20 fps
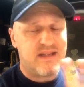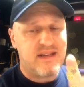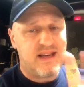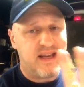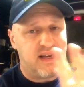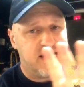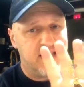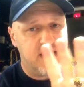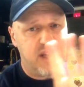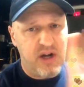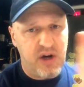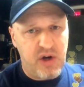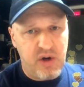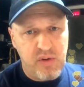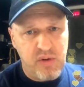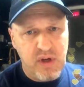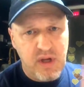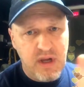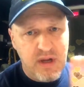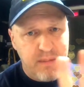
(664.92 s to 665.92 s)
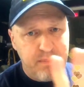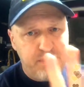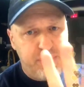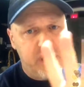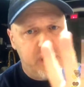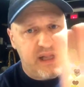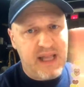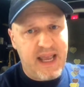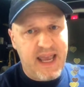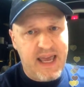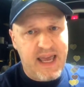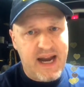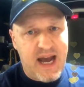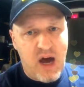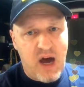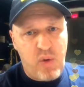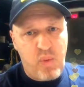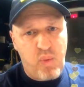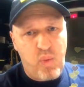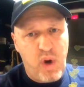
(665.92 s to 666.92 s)
can, plan
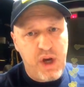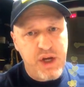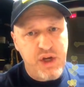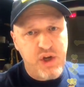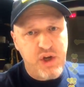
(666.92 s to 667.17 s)
out what